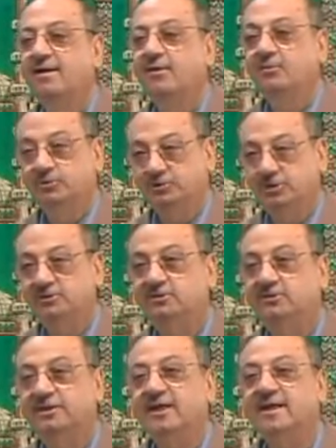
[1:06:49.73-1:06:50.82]
which is
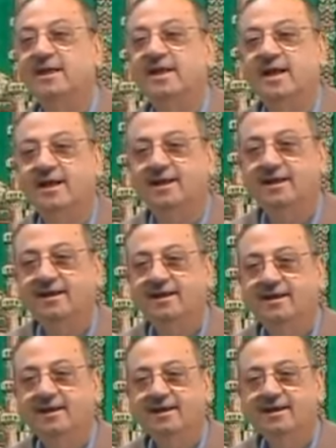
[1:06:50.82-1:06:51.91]
zanana.
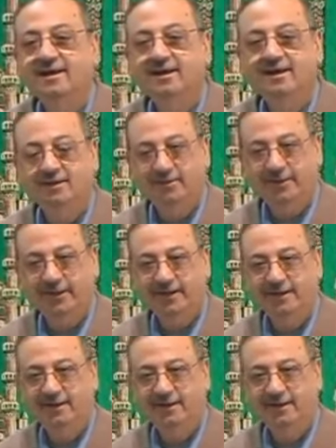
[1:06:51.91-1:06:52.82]
Okay?